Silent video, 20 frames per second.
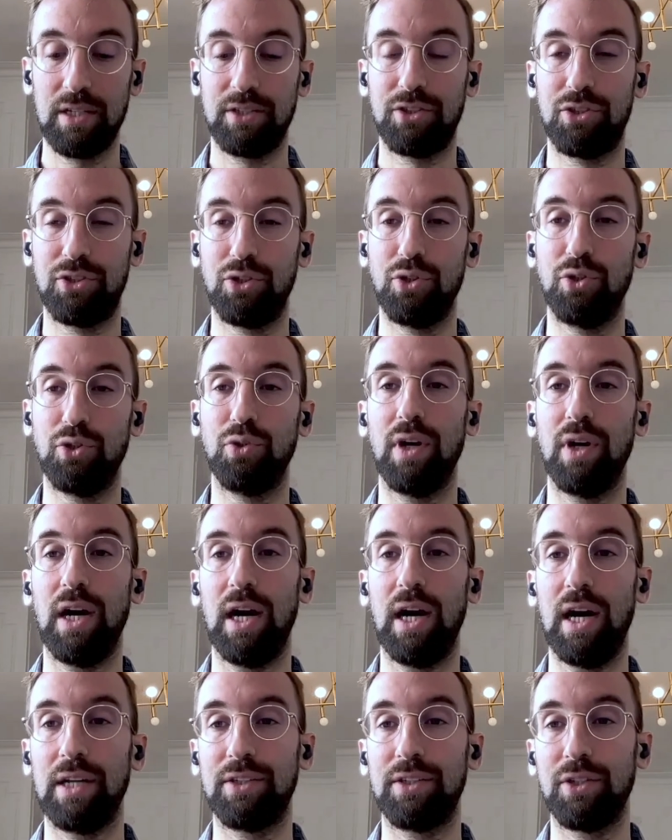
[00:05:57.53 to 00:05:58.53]
to
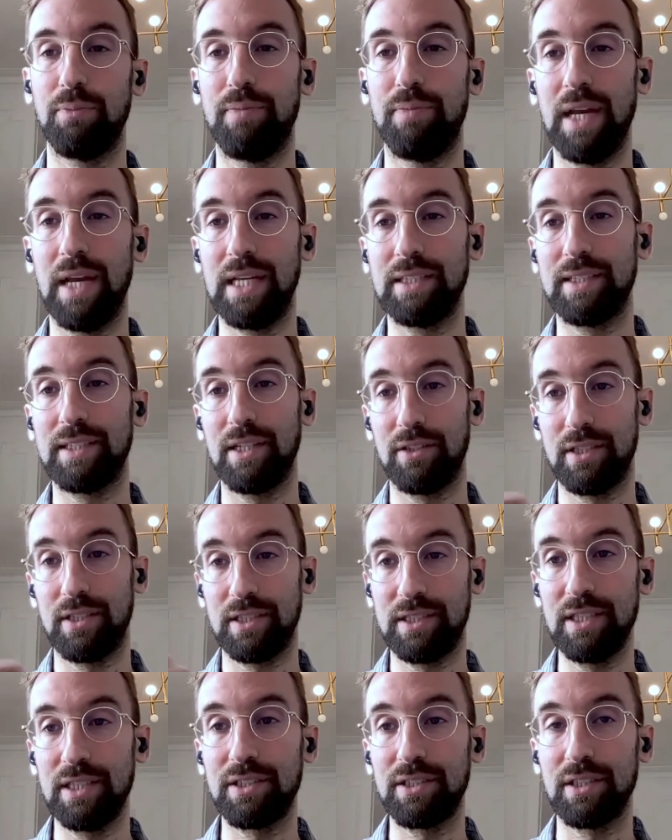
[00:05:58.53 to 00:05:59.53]
base their
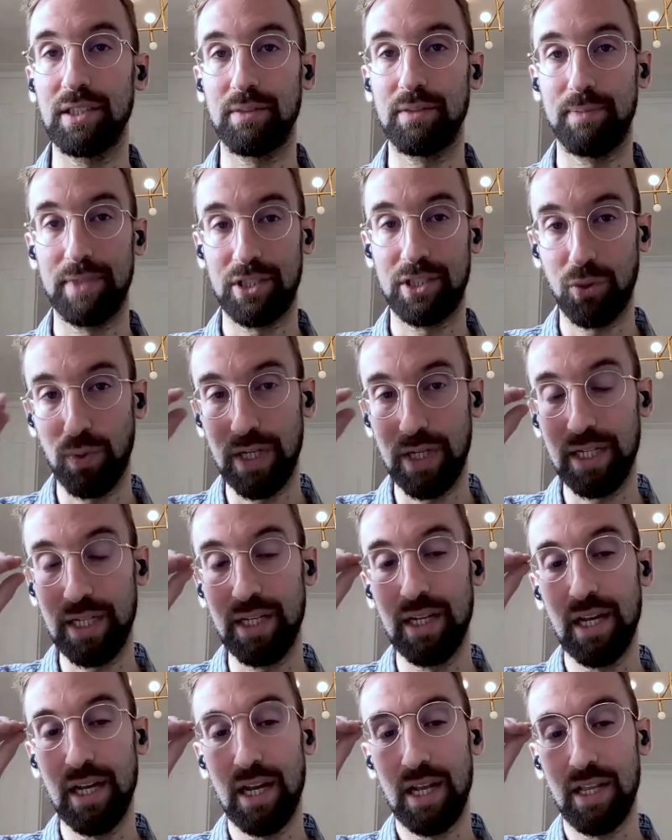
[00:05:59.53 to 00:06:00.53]
decisions
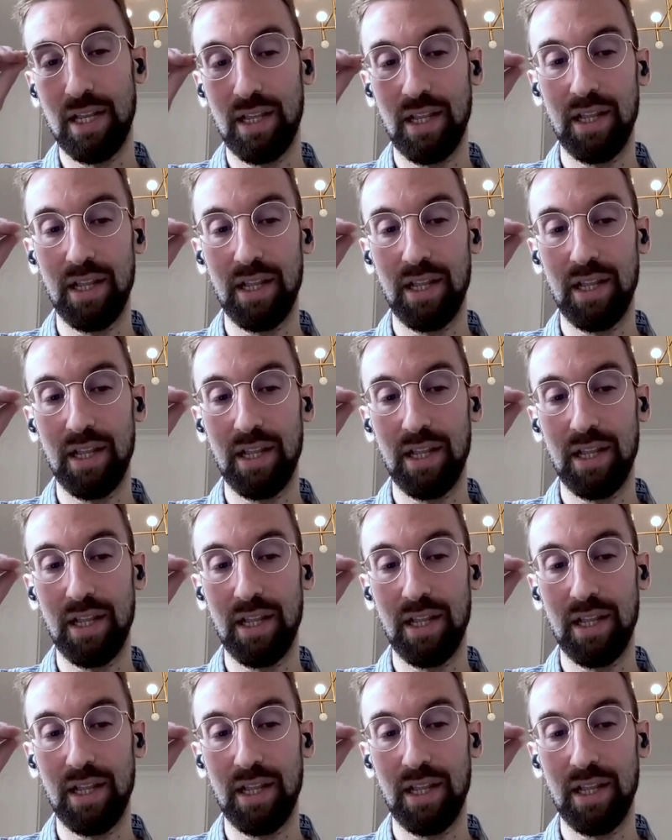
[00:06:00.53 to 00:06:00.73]
between